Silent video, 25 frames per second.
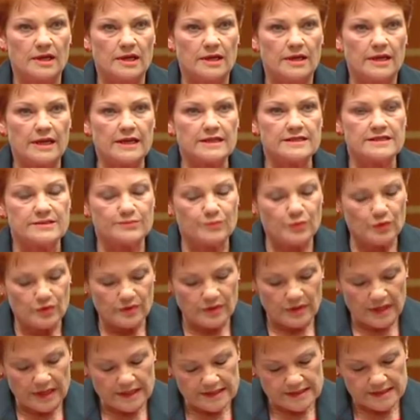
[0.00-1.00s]
Let's
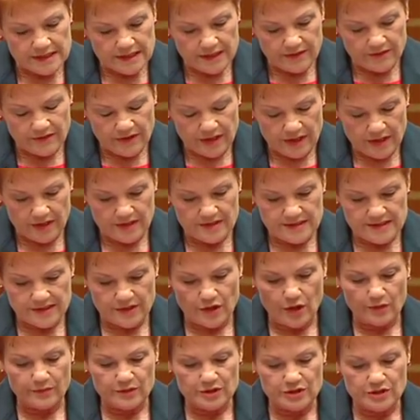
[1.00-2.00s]
give kids
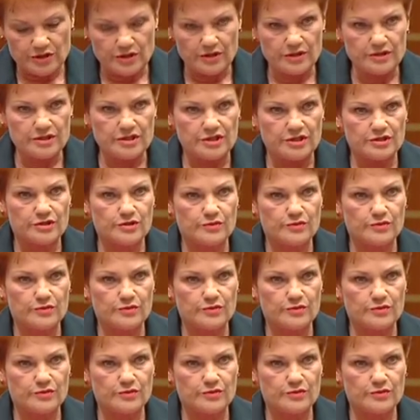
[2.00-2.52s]
the opportunity